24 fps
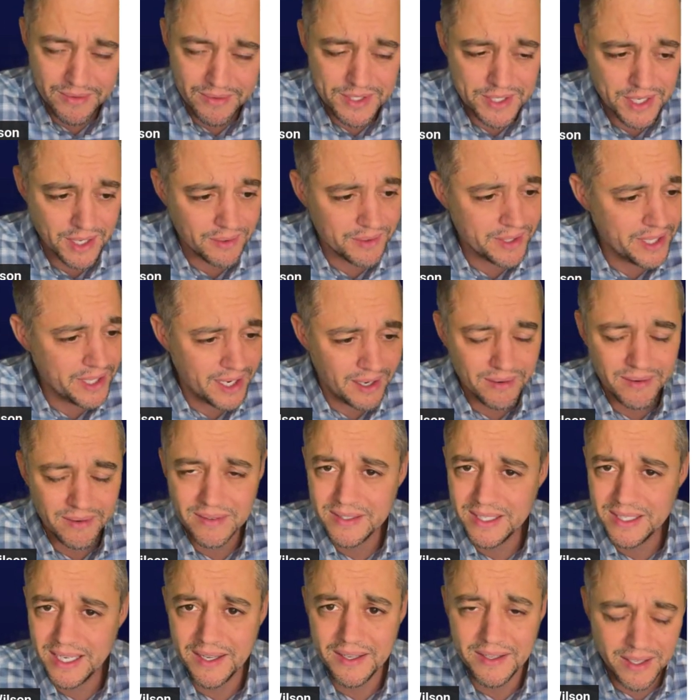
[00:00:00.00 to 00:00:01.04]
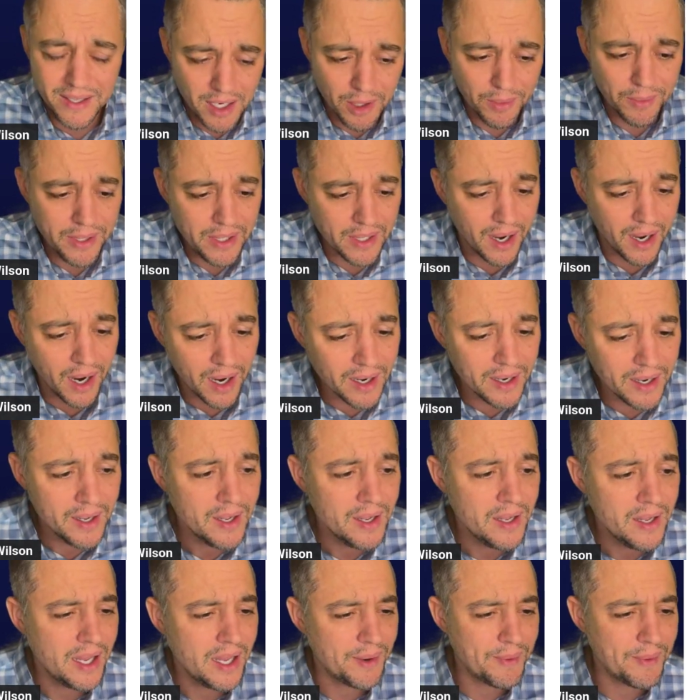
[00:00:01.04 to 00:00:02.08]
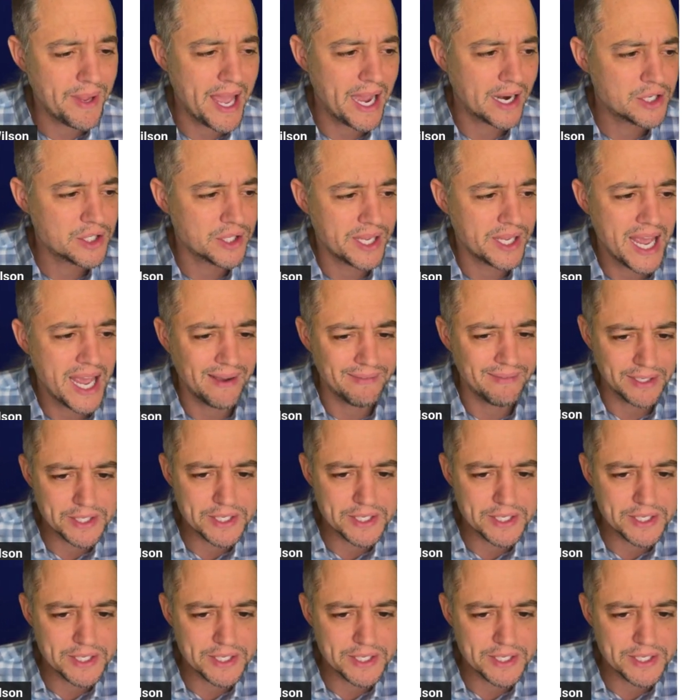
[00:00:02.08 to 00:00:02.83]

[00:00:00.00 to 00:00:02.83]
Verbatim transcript: So, you know, uh, here we are and we actually have it.